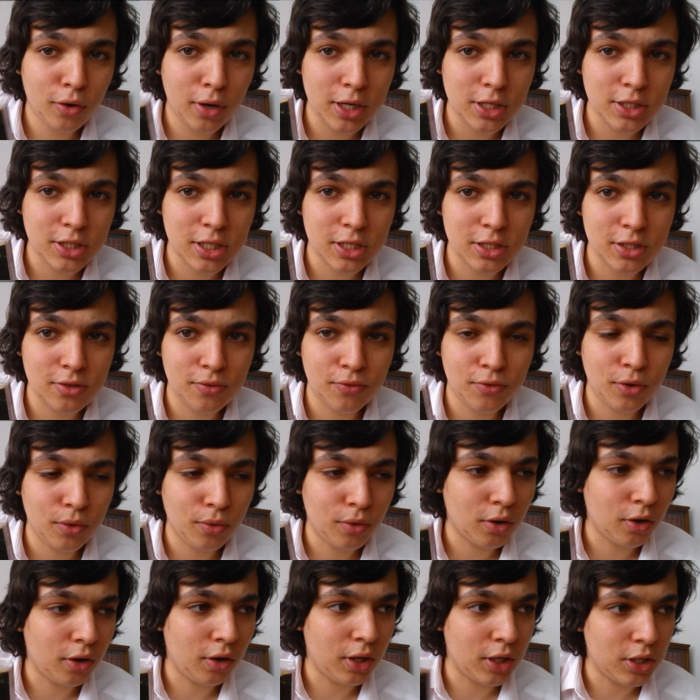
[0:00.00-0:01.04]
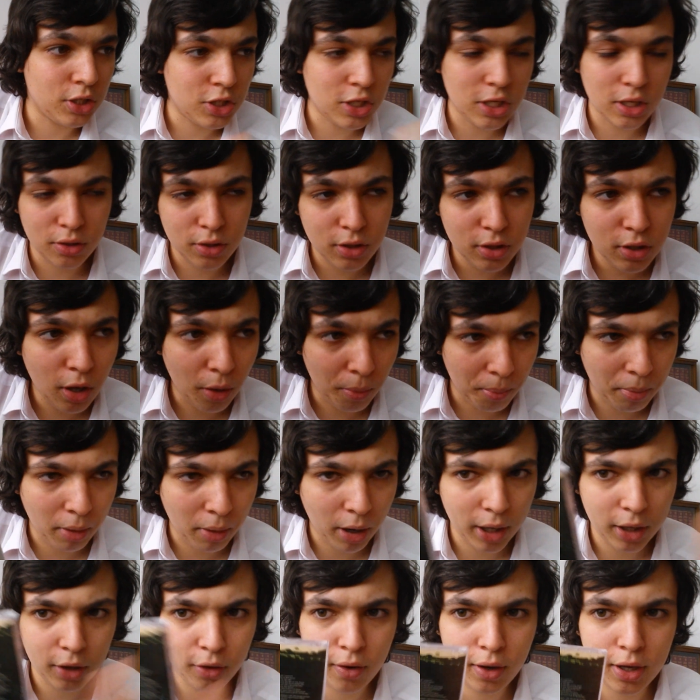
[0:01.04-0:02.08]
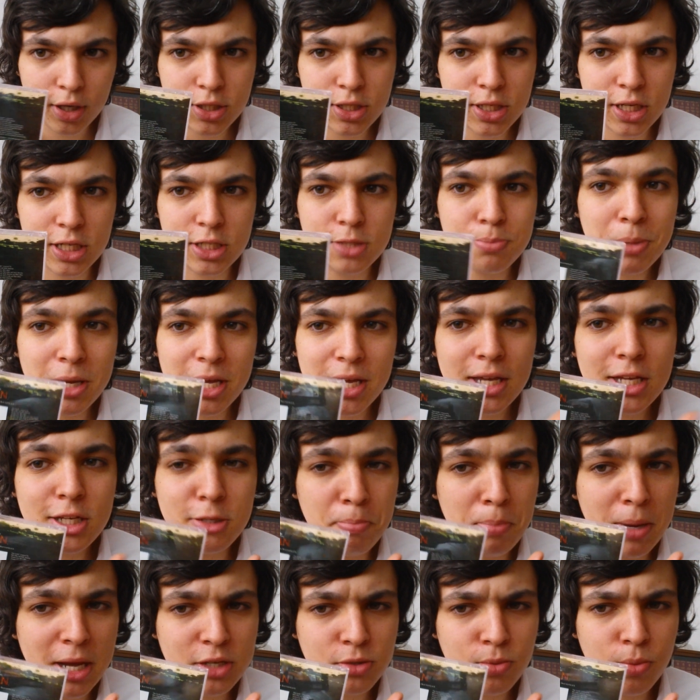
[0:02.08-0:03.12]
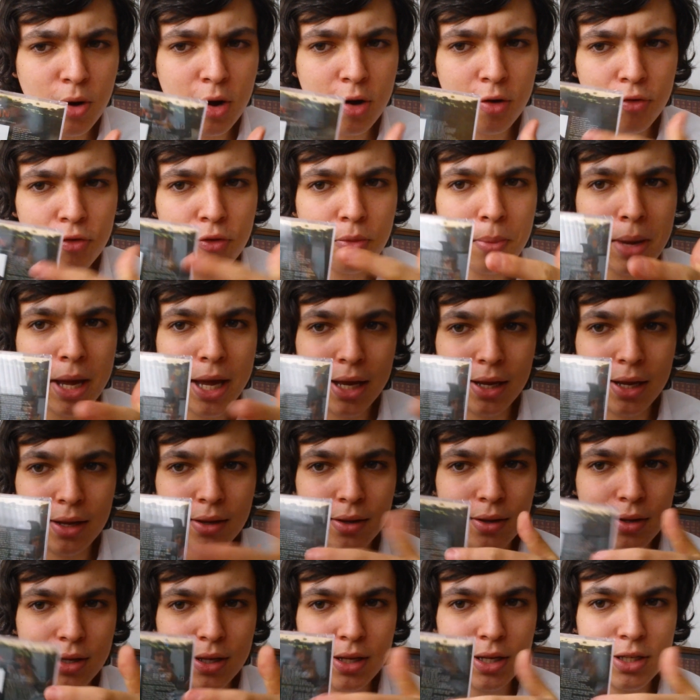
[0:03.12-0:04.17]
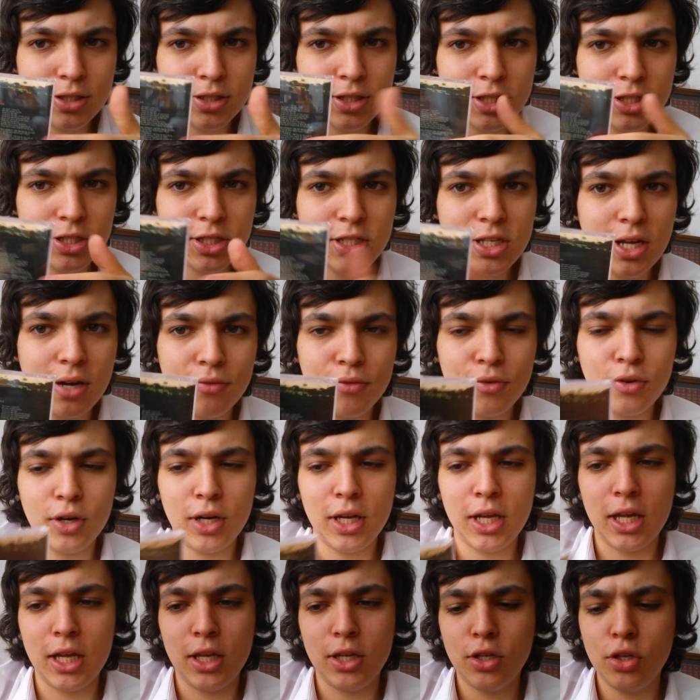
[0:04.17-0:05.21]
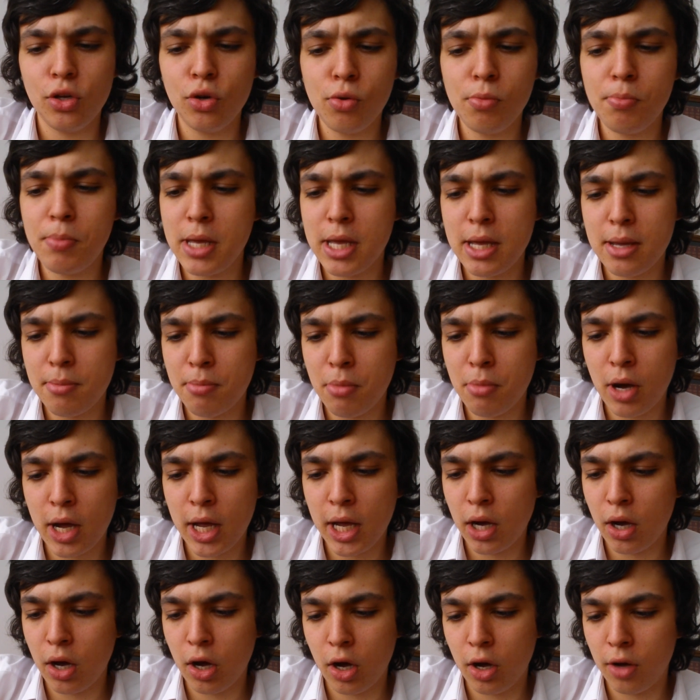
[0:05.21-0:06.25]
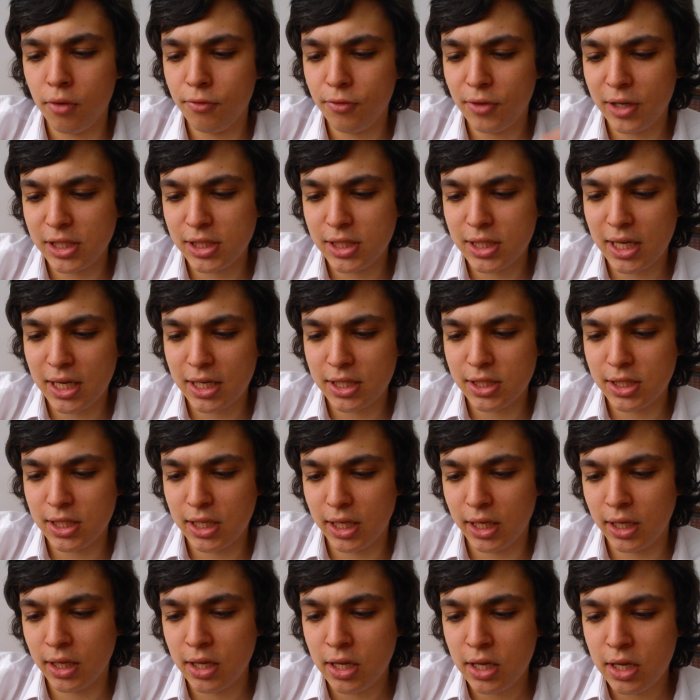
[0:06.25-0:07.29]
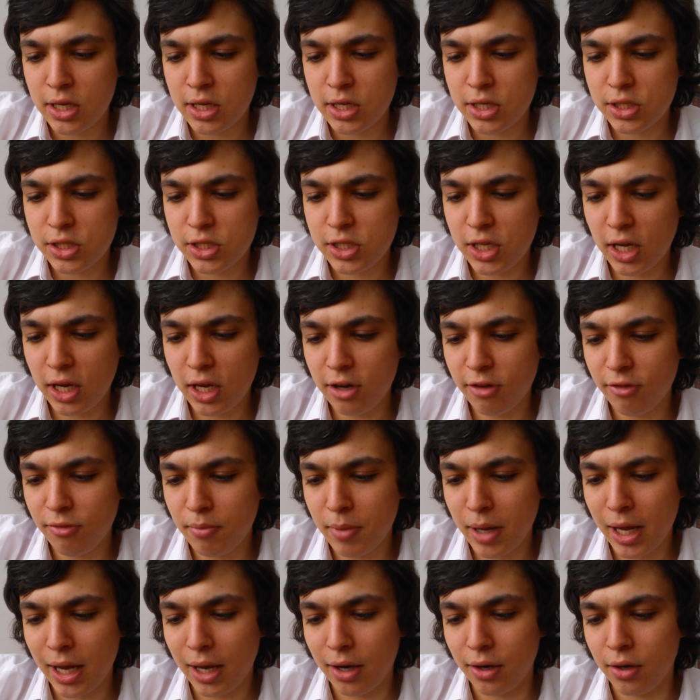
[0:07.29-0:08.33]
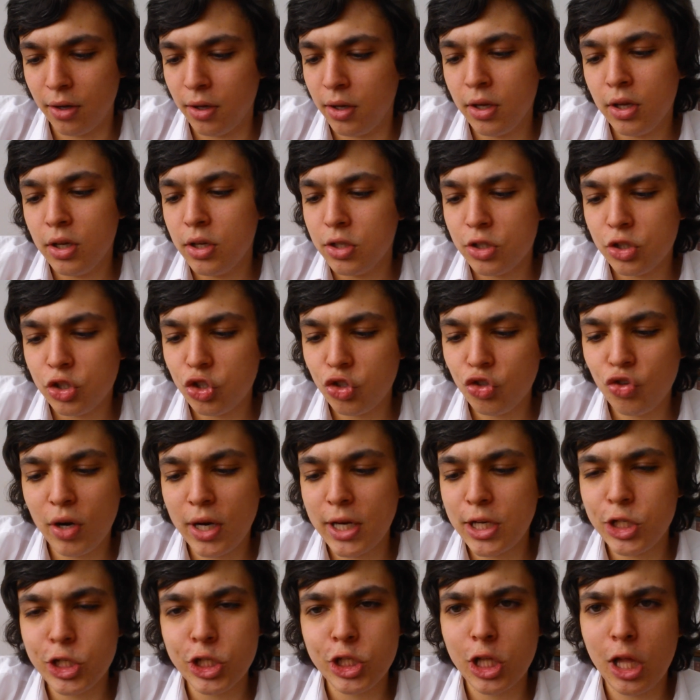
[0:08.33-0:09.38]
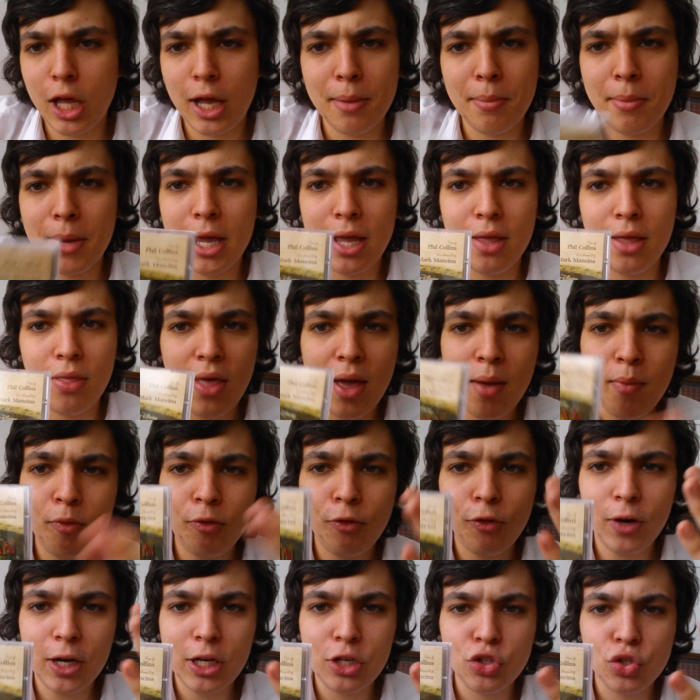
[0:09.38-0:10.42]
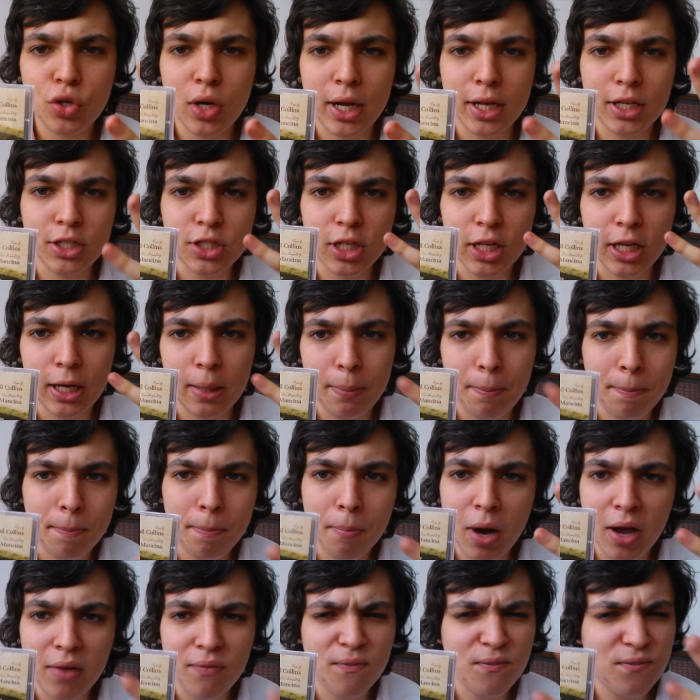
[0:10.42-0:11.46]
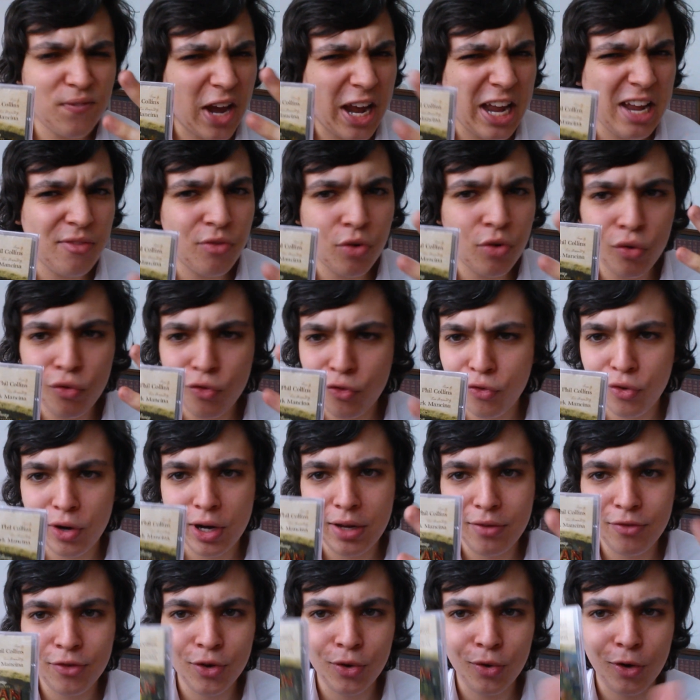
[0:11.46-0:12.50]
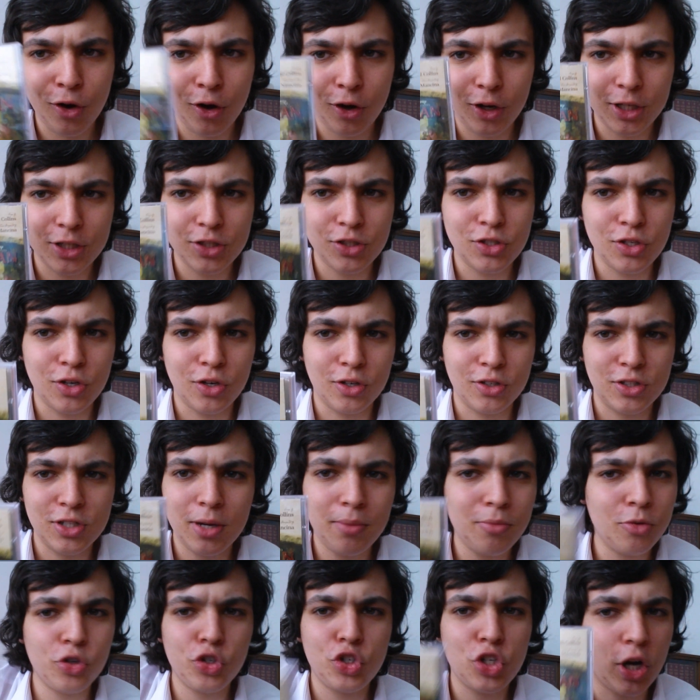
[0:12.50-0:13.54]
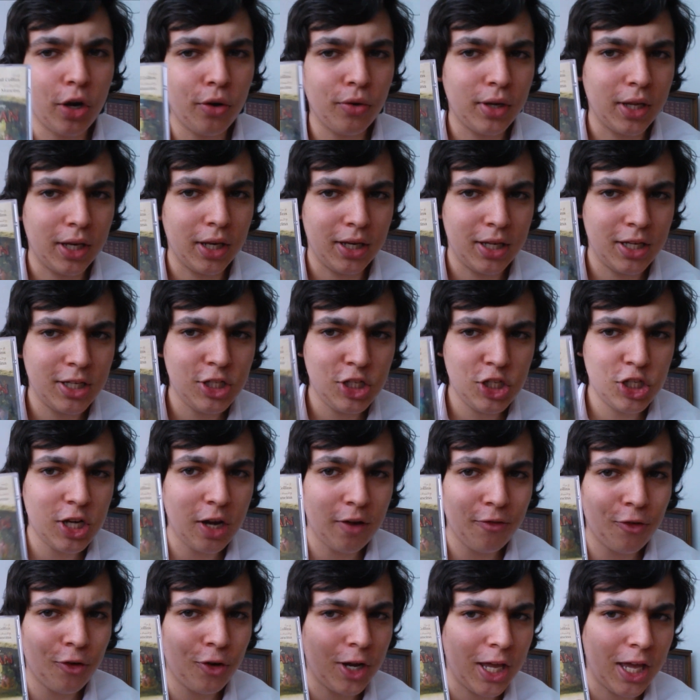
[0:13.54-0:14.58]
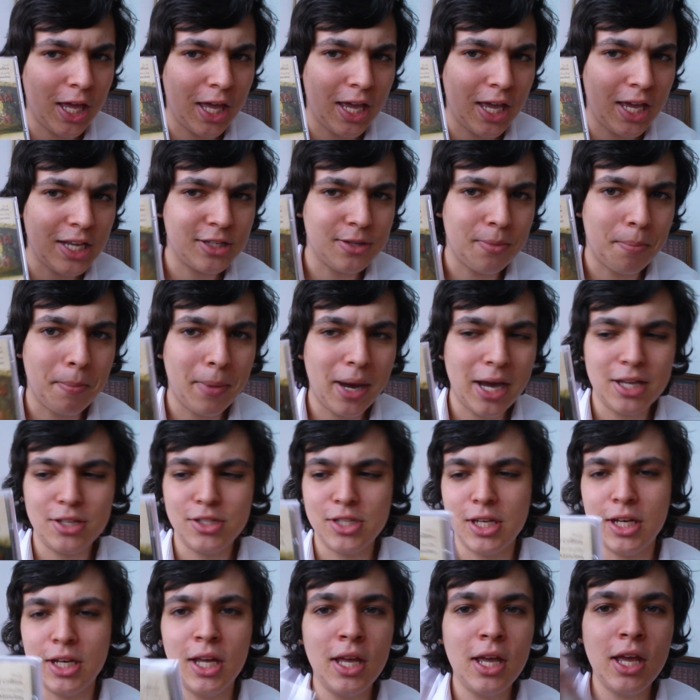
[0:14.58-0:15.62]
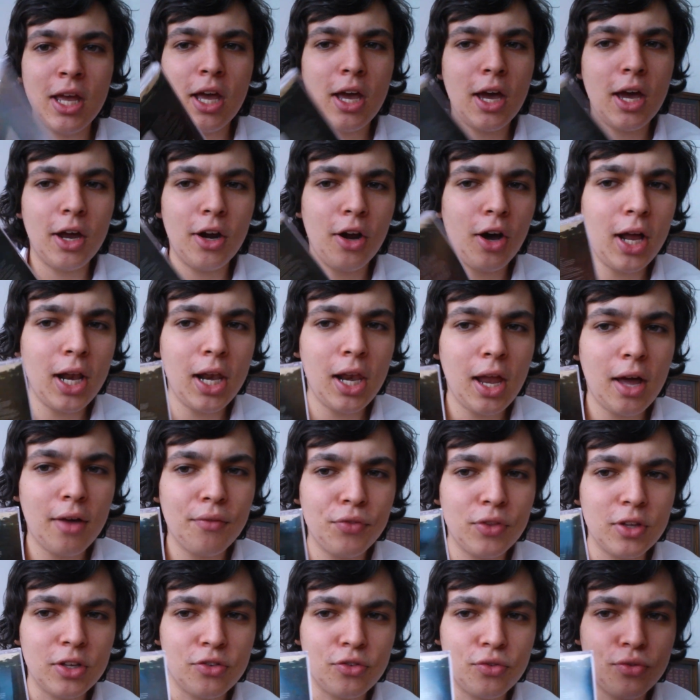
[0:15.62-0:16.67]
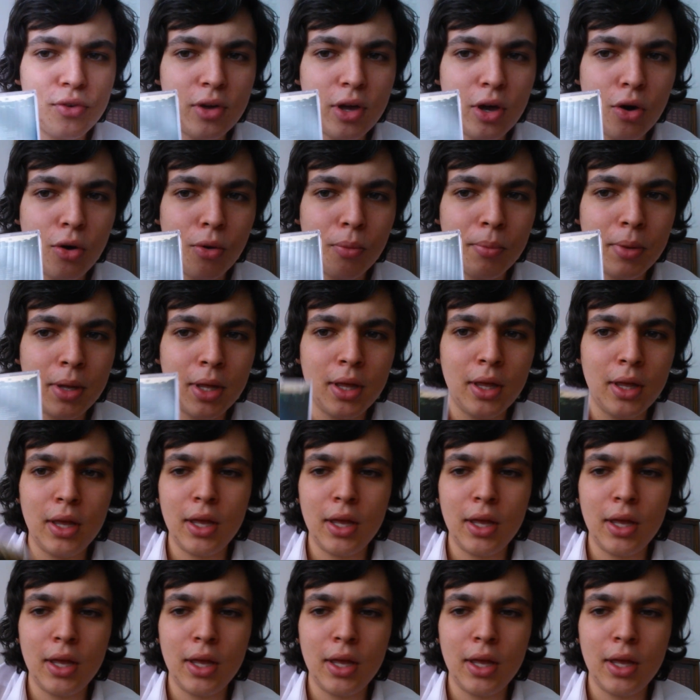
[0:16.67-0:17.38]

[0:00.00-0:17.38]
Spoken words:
a greatest hits of Phil Collins, you know, you go buy the greatest hits. But his best work for me is the stuff on here. You'll Be in My Heart. Fantastic. Son of Man. Strangers Like Me. Them 3 tracks are my favourite 3 Phil Collins songs. I'm not joking. His stuff on here is amazing. And I love this film.